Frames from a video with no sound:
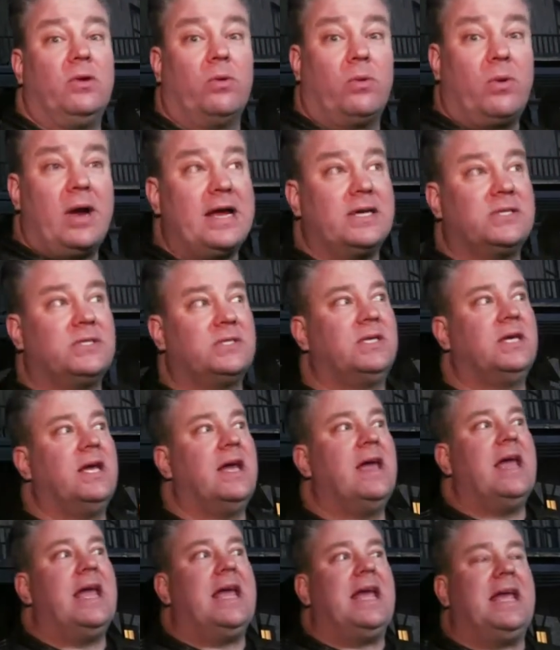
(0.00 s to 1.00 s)
And the rest
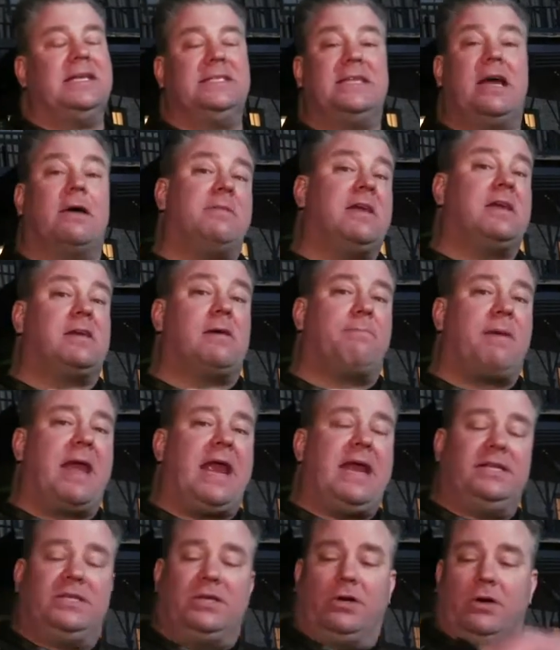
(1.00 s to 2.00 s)
is now being a
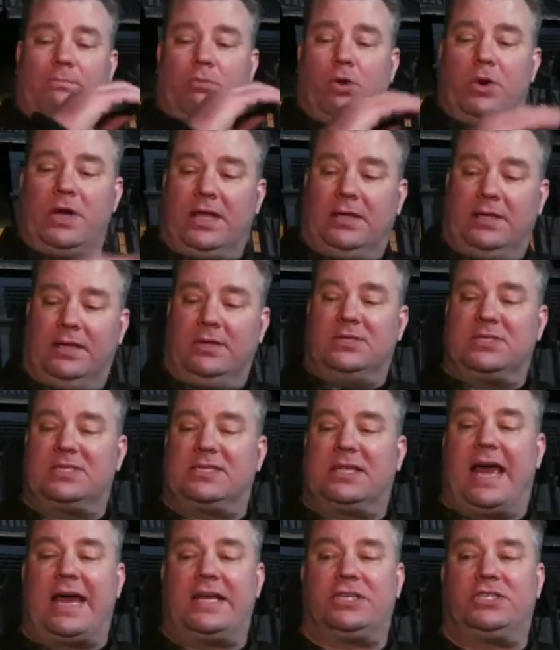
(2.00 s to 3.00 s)
painter and putting a little
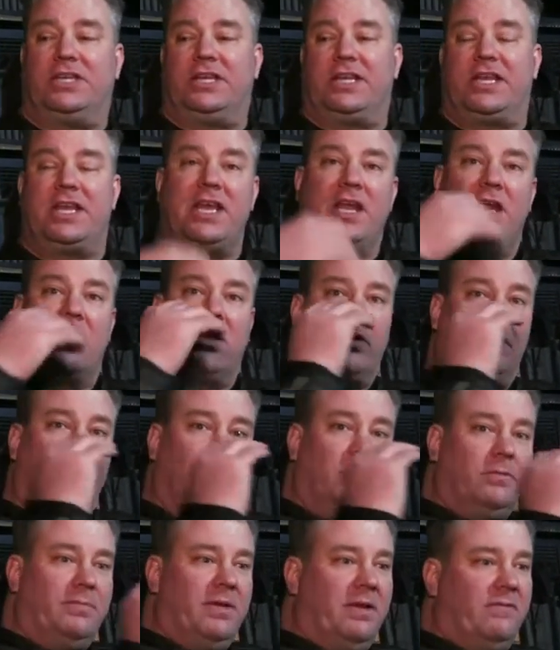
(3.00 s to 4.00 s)
slash in here or
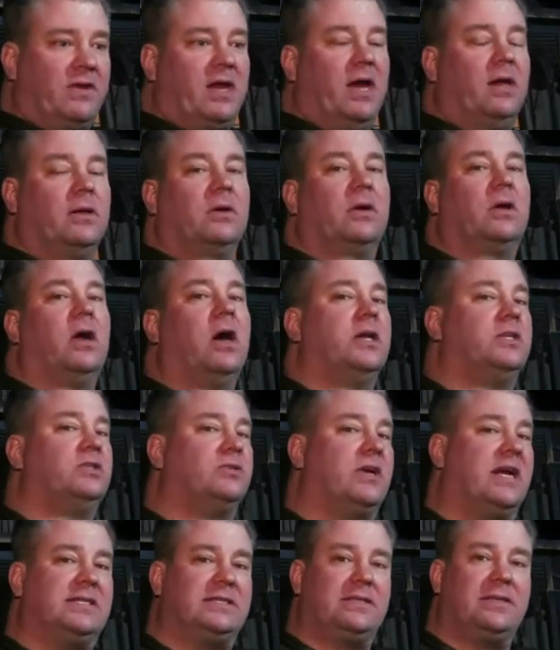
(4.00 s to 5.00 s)
a little bit of color
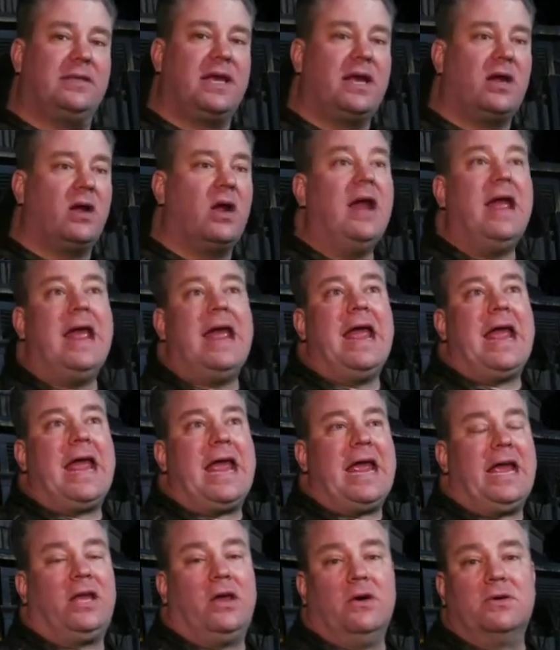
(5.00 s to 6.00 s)
contrast there.
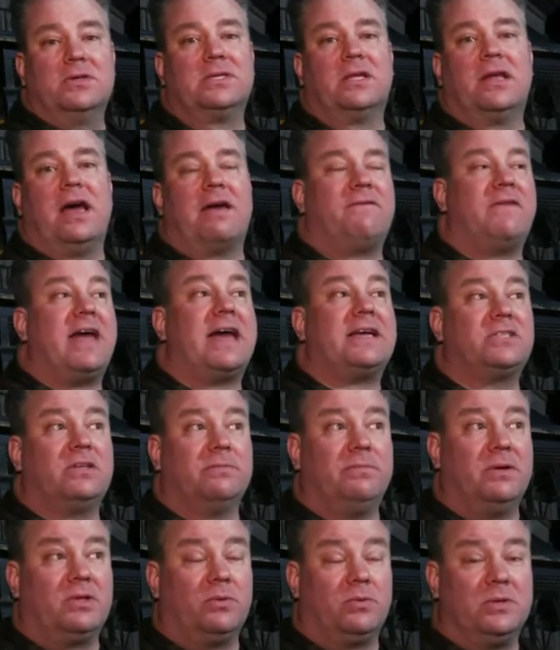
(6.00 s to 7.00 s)
It goes a lot
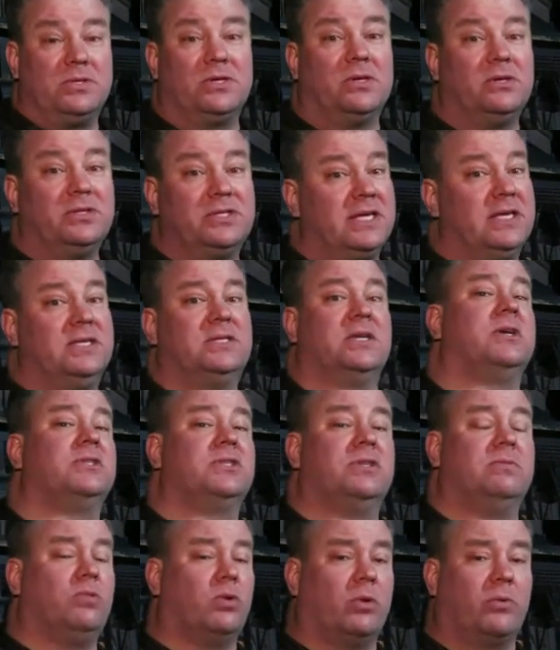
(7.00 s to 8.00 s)
faster, but the result is
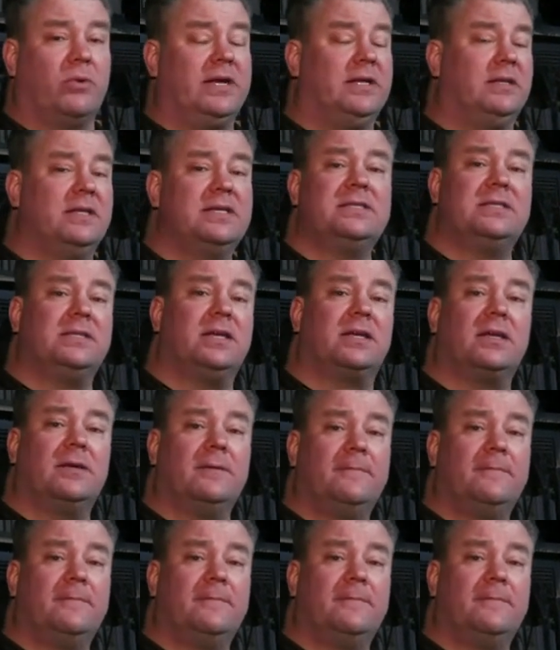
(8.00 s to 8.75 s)
also more realistic.